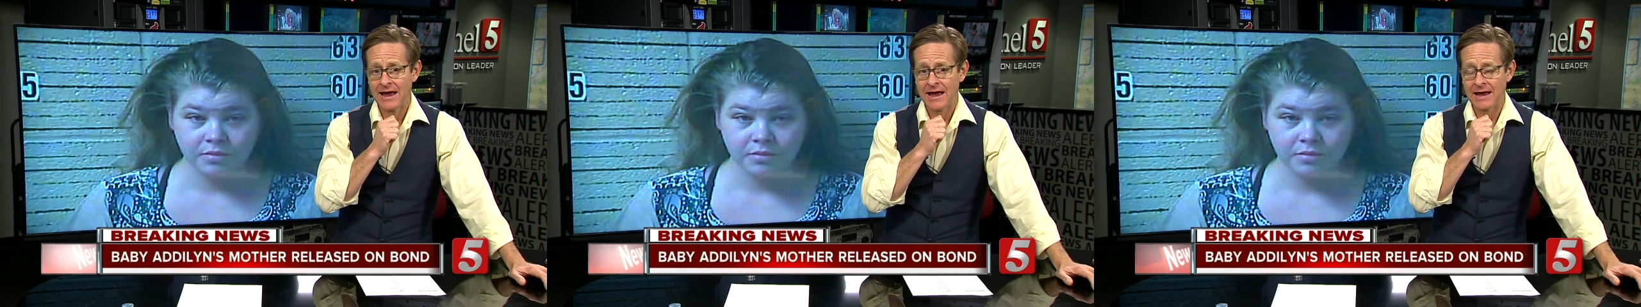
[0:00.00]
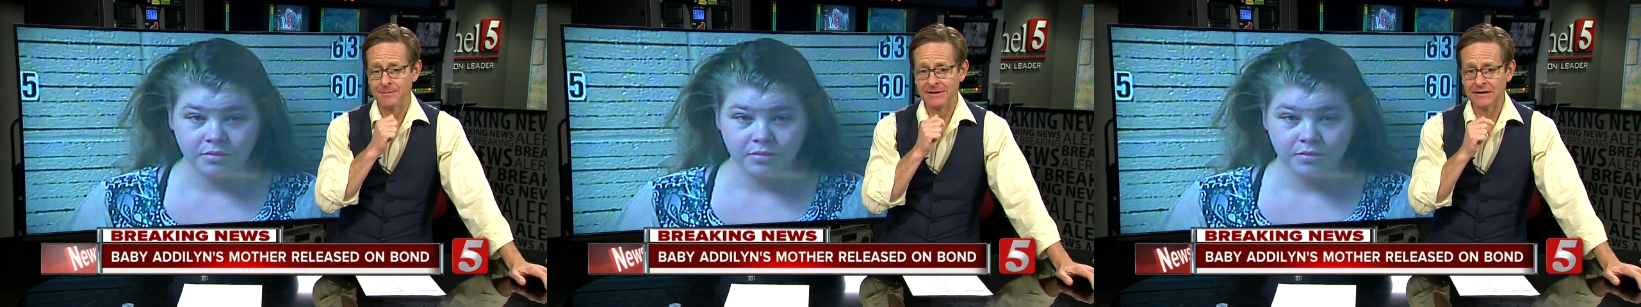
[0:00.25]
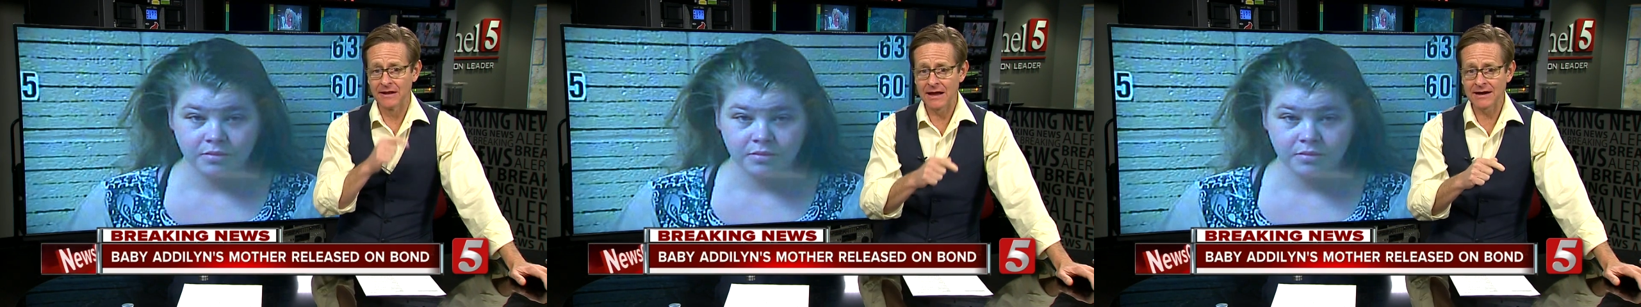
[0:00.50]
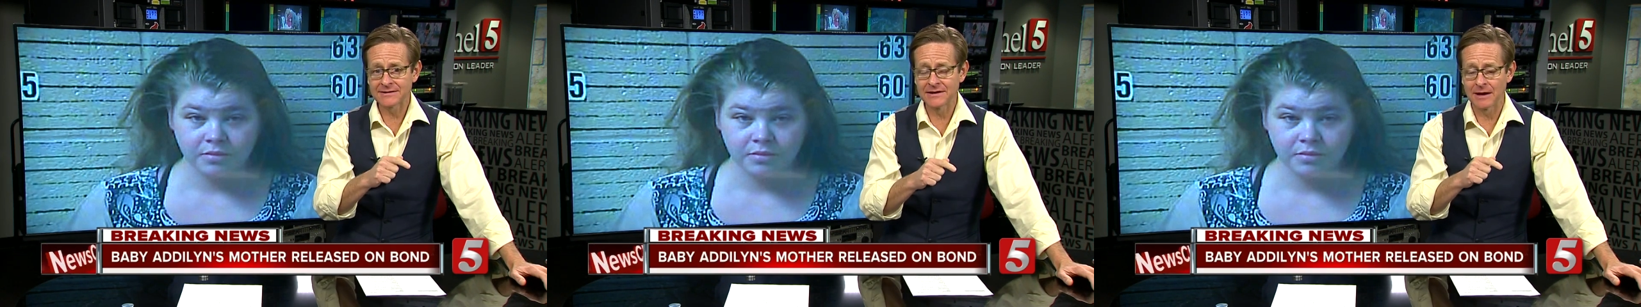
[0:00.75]
Speaker 1: had been
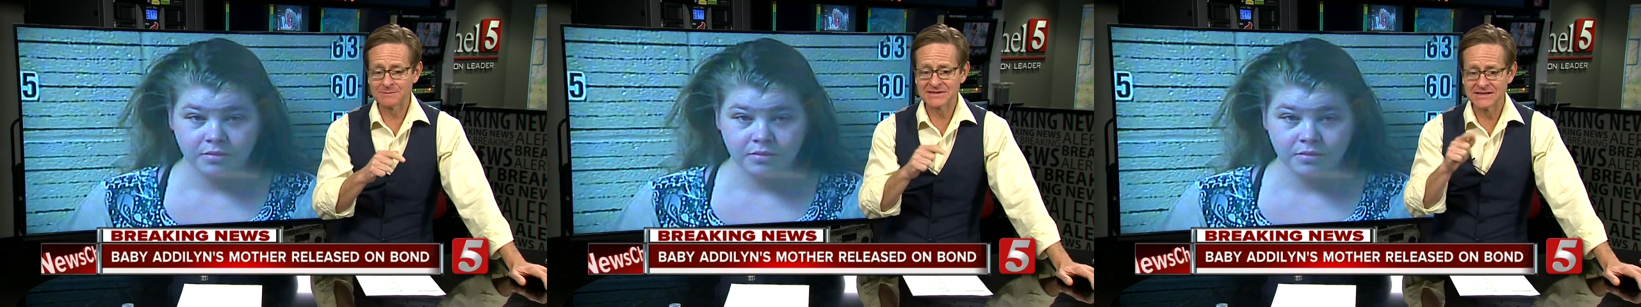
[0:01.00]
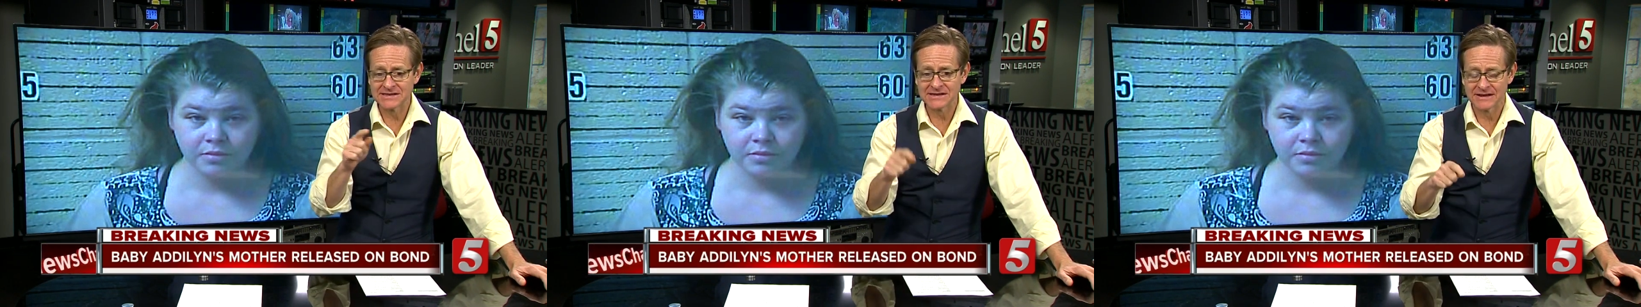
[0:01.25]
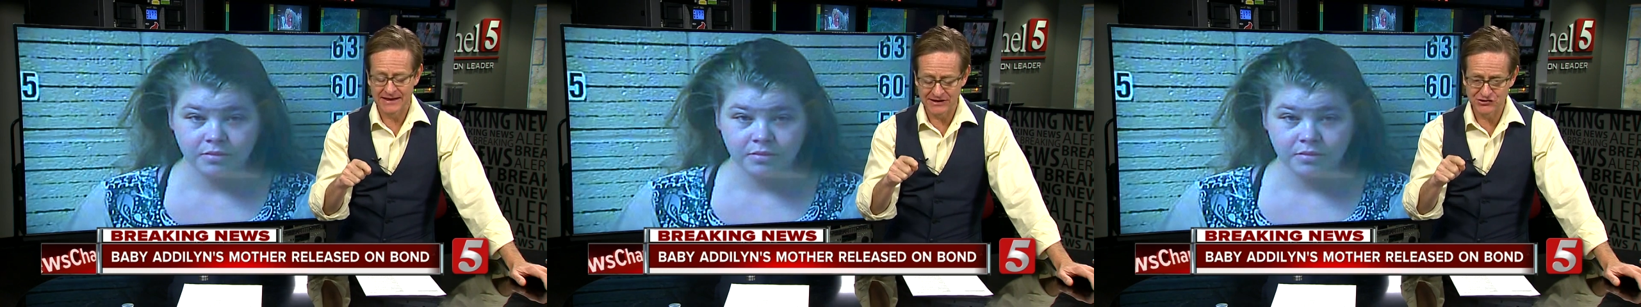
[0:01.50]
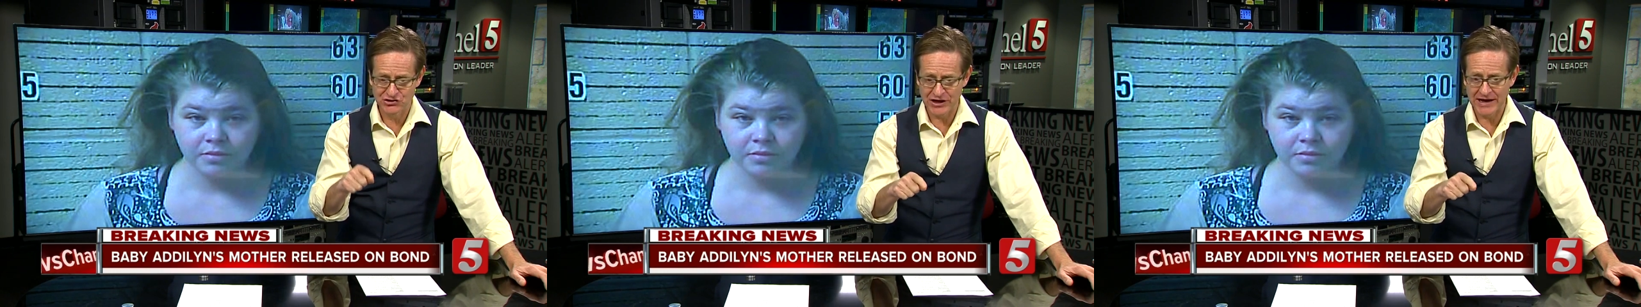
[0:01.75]
locked up since late
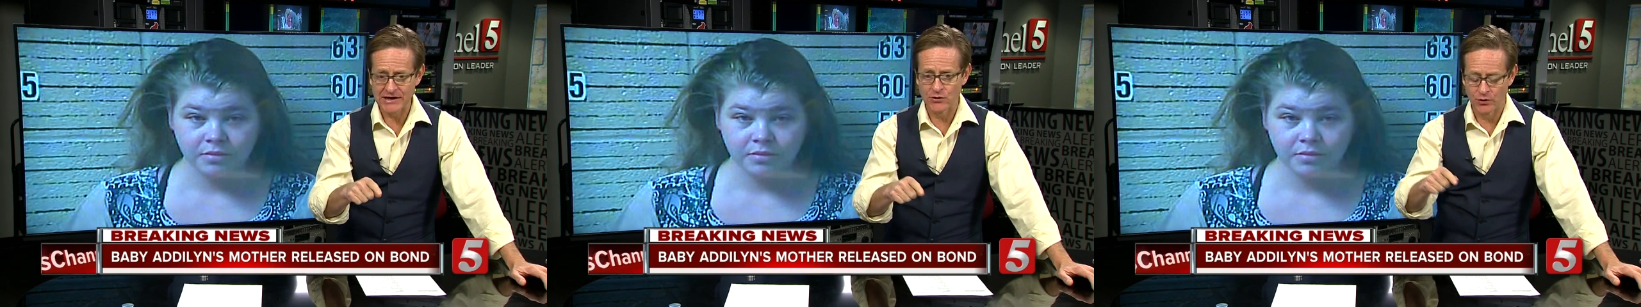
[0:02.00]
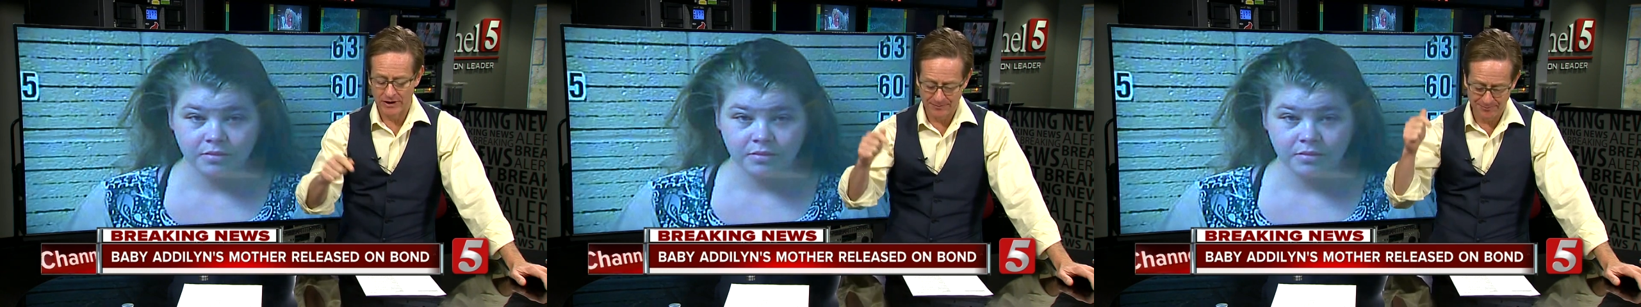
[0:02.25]
January,